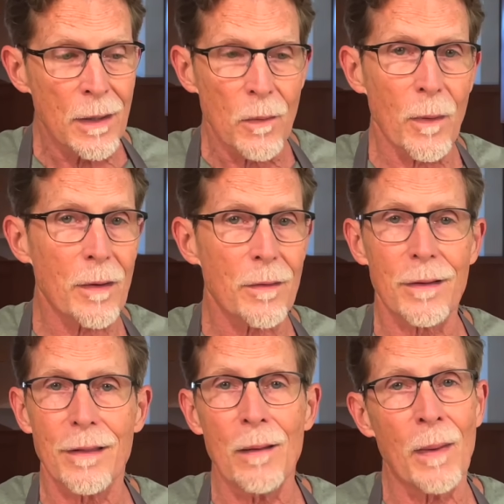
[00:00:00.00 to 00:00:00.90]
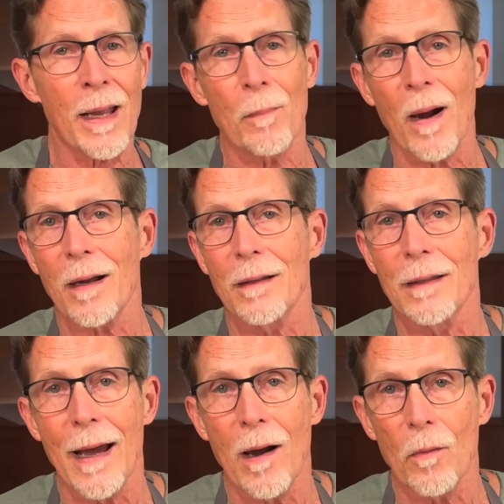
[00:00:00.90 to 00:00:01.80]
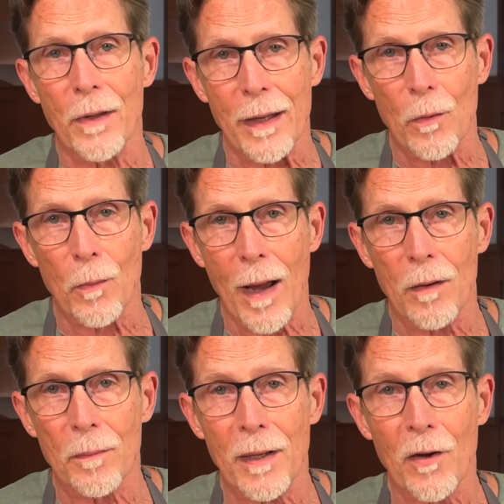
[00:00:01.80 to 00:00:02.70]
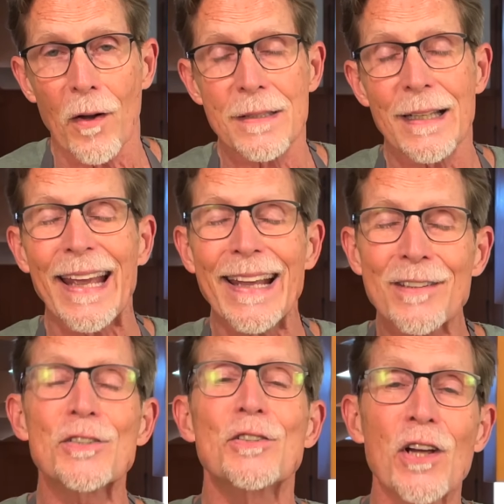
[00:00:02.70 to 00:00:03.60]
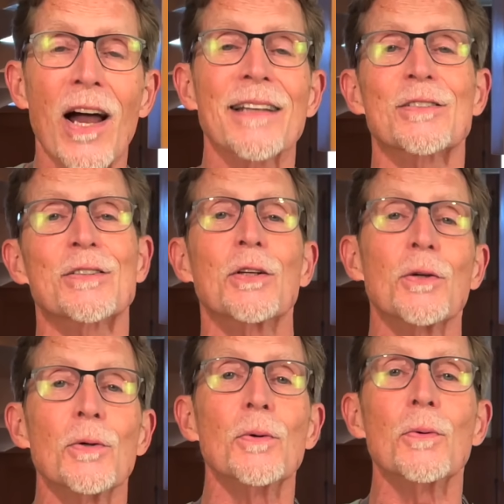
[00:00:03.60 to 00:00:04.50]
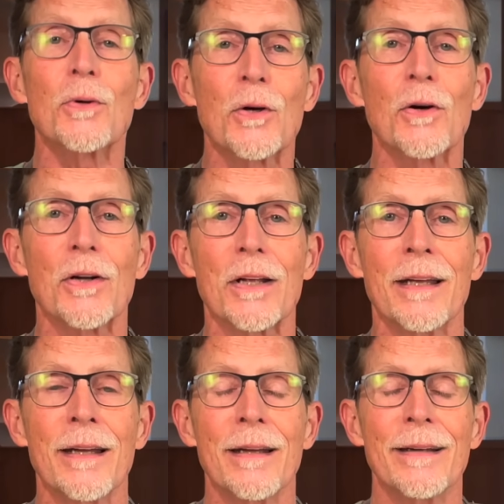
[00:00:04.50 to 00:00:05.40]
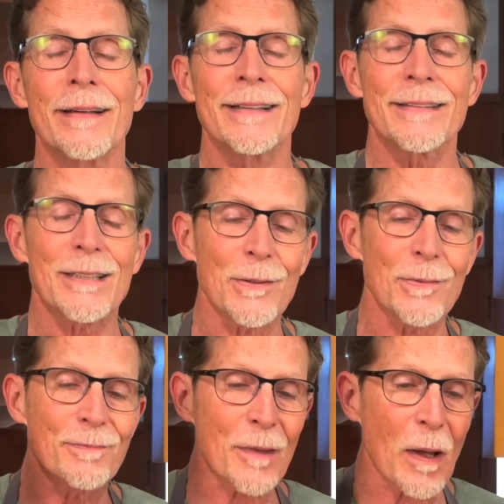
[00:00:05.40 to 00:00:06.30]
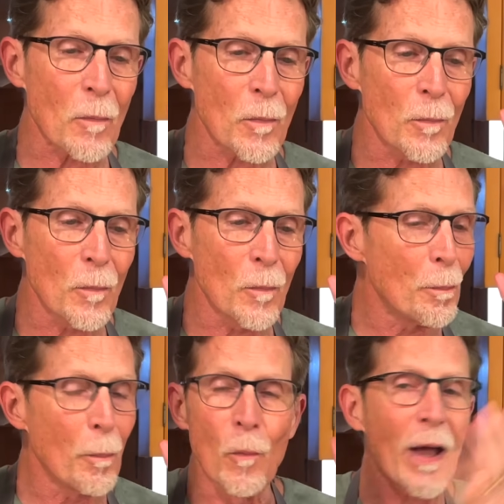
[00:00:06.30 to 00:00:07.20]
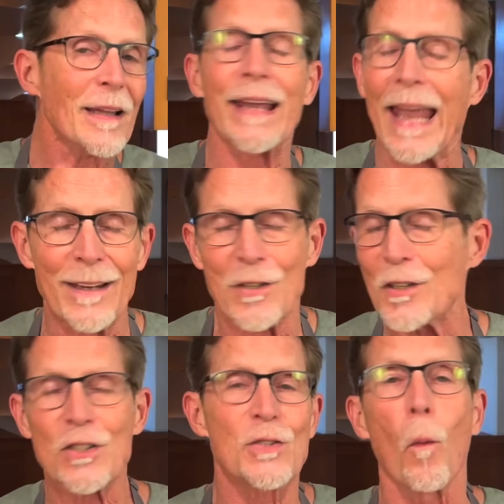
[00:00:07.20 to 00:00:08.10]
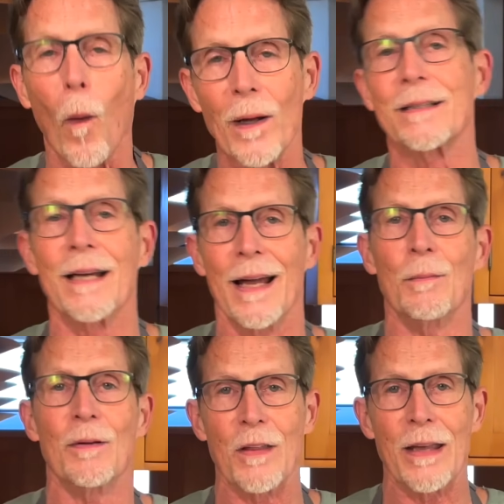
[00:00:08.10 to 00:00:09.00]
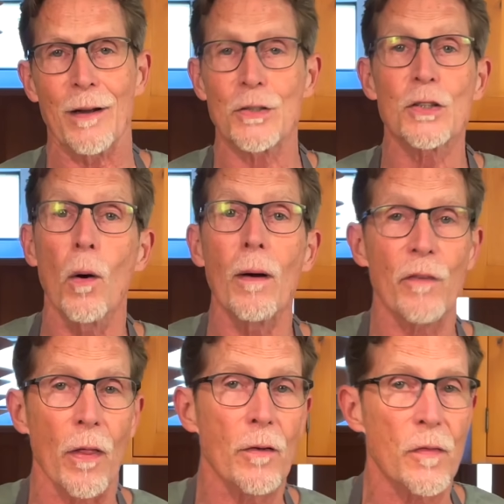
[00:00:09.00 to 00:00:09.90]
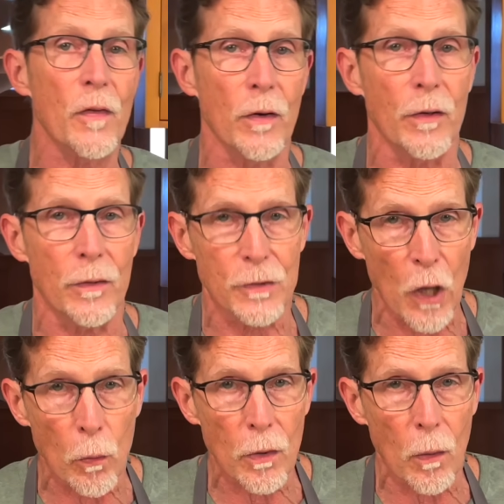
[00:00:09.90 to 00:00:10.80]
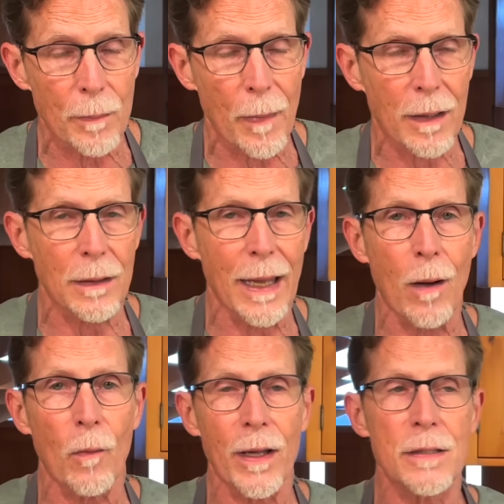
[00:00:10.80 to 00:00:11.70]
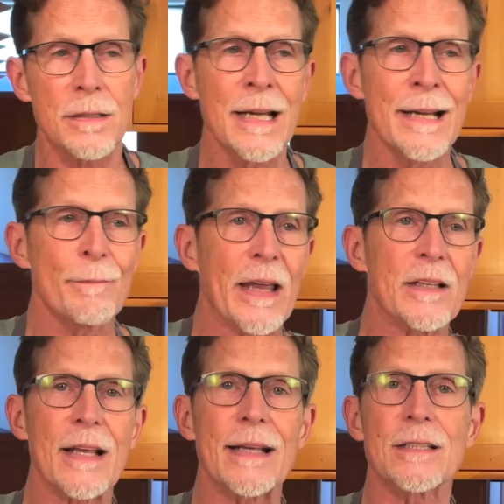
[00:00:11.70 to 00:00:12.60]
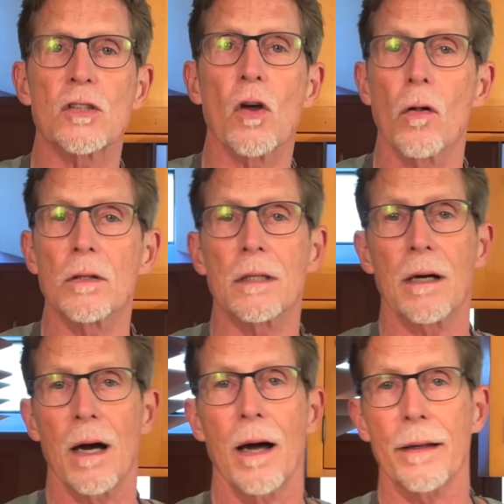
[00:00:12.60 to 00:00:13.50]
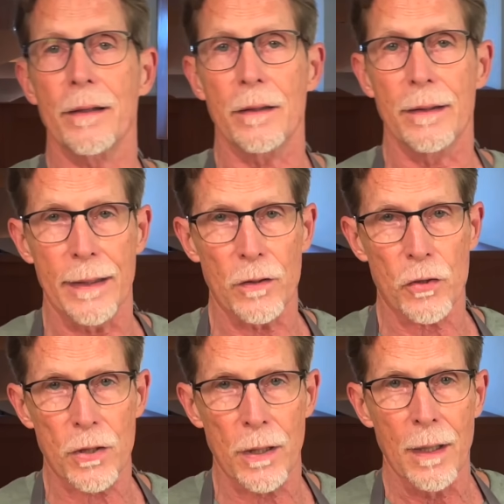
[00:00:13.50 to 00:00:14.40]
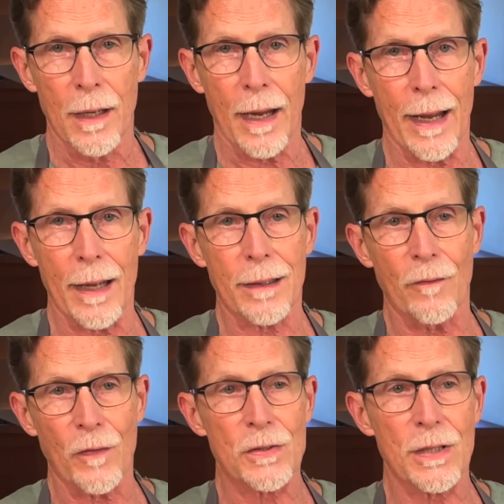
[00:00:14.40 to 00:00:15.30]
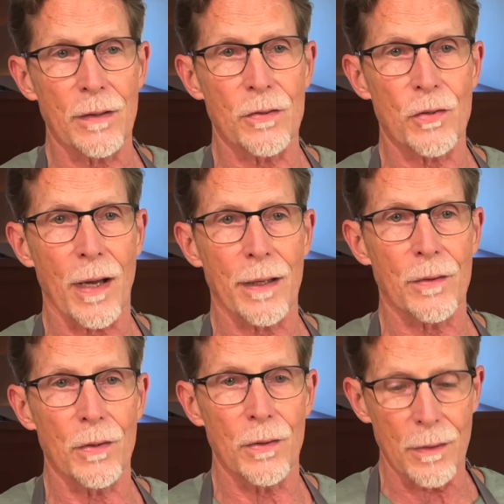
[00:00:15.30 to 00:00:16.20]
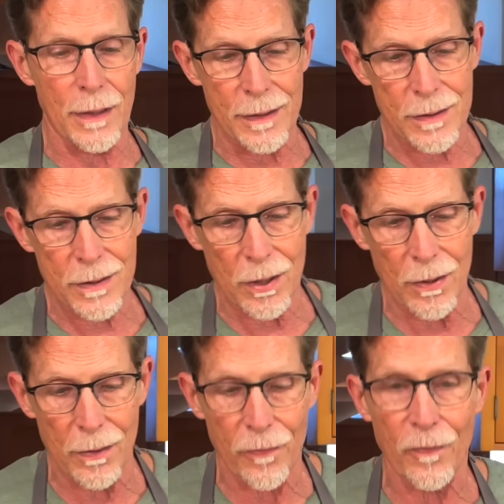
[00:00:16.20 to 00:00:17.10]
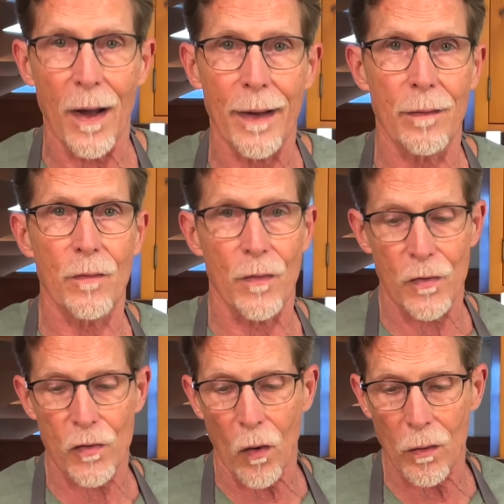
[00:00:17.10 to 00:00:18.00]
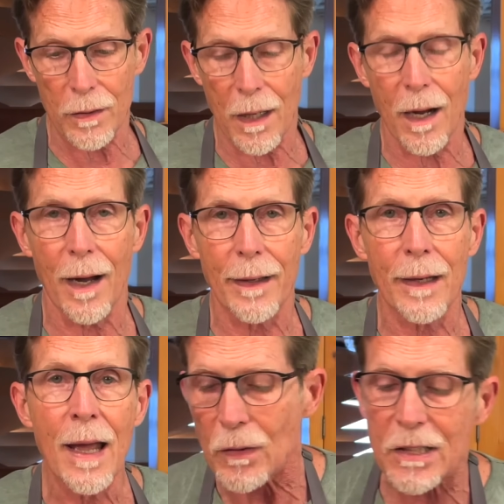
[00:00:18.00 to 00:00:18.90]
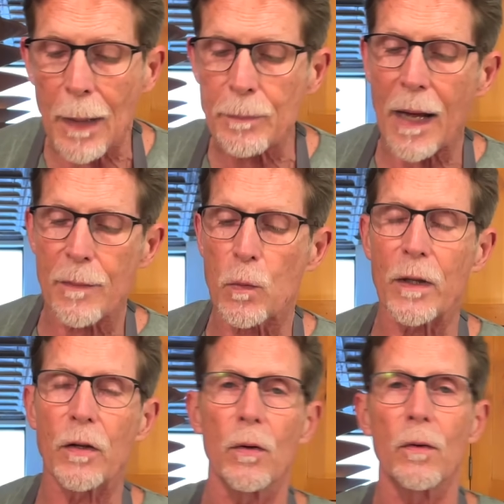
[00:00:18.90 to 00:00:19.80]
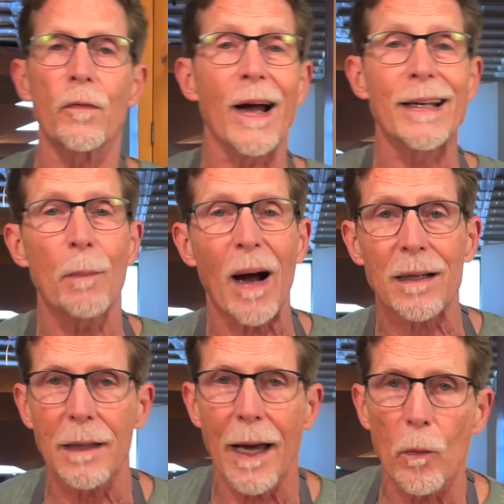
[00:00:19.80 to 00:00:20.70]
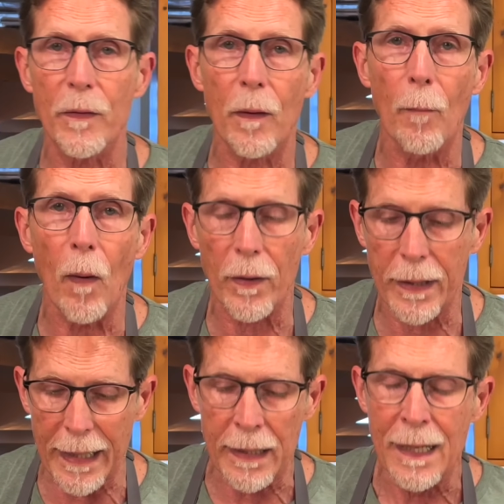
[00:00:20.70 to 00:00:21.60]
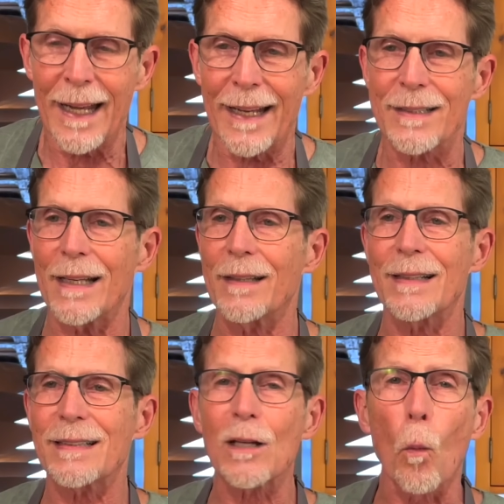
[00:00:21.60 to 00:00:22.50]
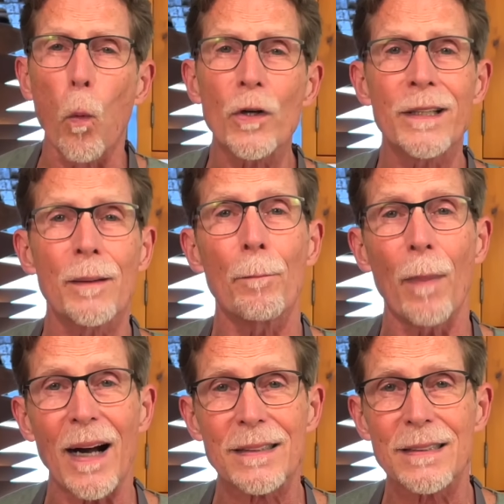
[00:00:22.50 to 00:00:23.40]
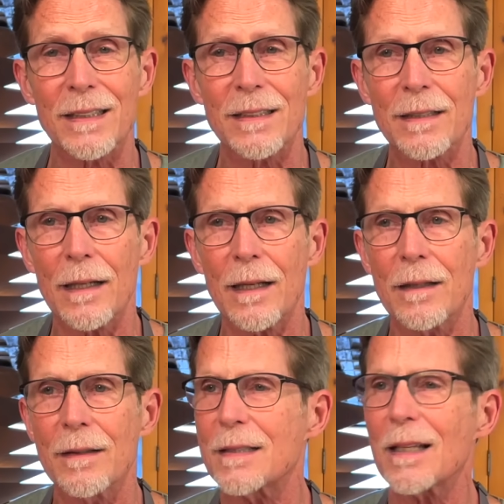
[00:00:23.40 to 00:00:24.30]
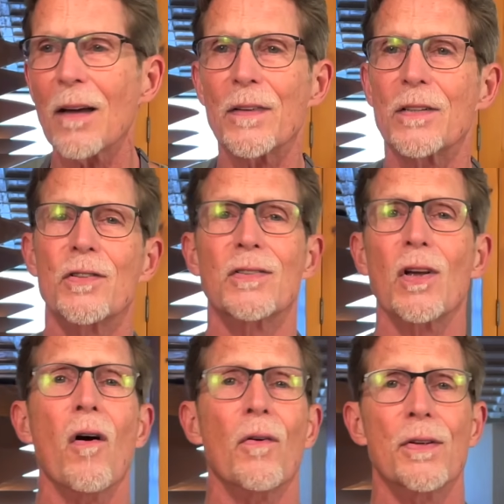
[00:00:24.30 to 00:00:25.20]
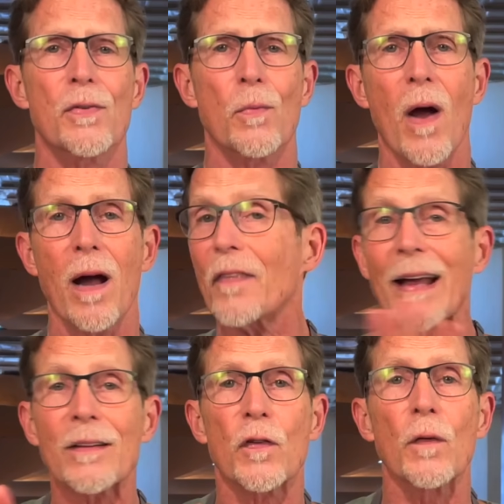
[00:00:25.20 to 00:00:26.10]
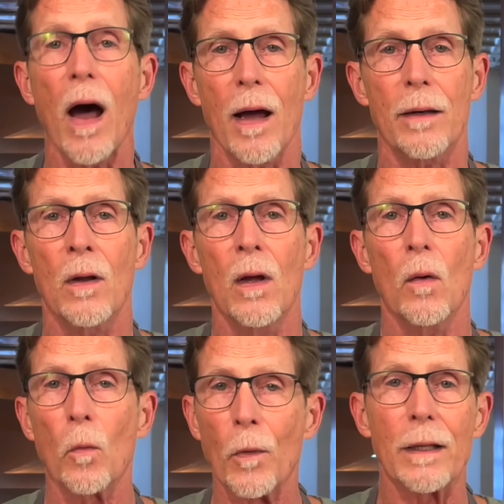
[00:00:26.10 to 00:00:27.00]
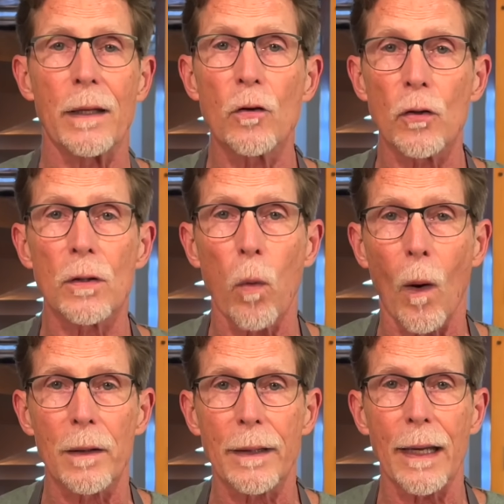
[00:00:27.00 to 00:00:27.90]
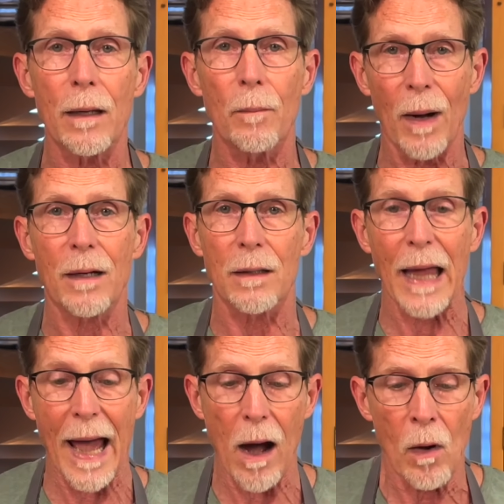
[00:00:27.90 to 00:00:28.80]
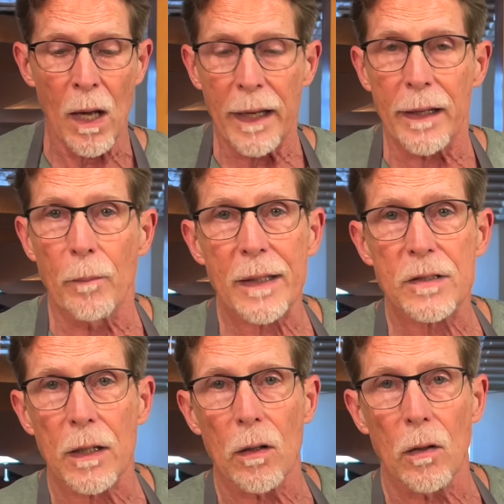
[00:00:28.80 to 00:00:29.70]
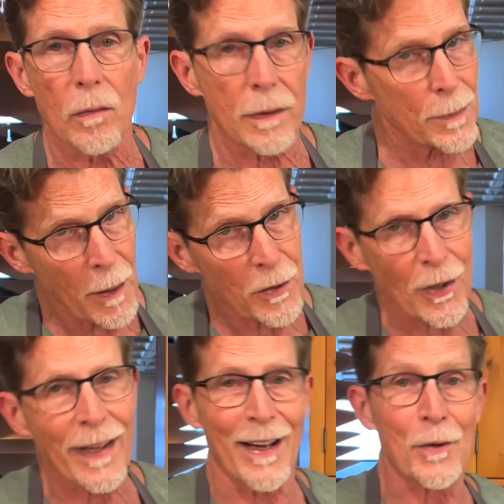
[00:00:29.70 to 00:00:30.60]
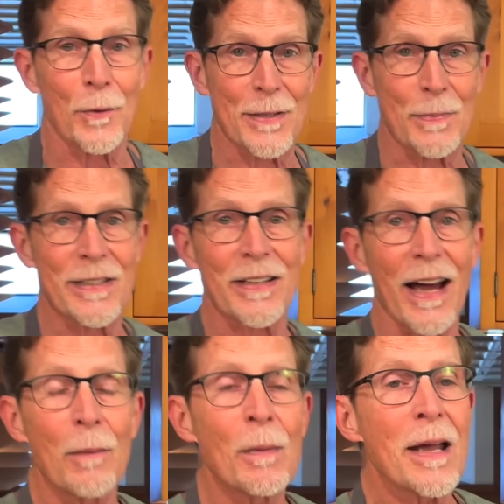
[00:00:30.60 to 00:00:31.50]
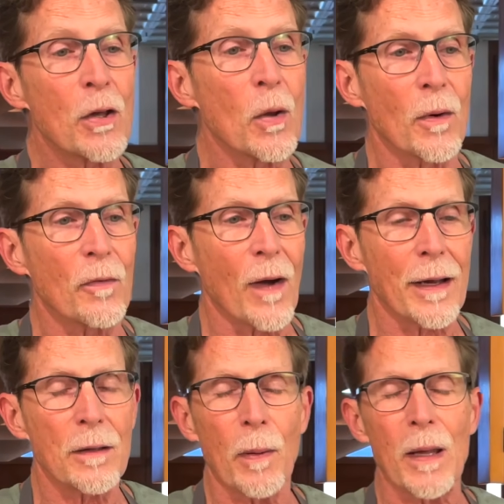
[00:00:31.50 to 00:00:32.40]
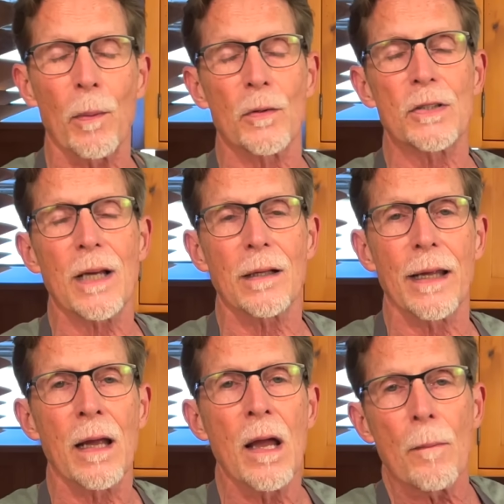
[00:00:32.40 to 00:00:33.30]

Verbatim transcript: where they make bacalao year round because it's just too good to relegate to just one time of the year. So for those of you that don't know what bacalao is, it's a salt cod dish. And the first thing that you got to do is to find the salt cod. Sometimes when you find bacalao in the market, it's in these little wooden boxes and the stuff is just hard as a rock. That's not really good quality bacalao. In Mexico, especially at Christmas time, you will find people selling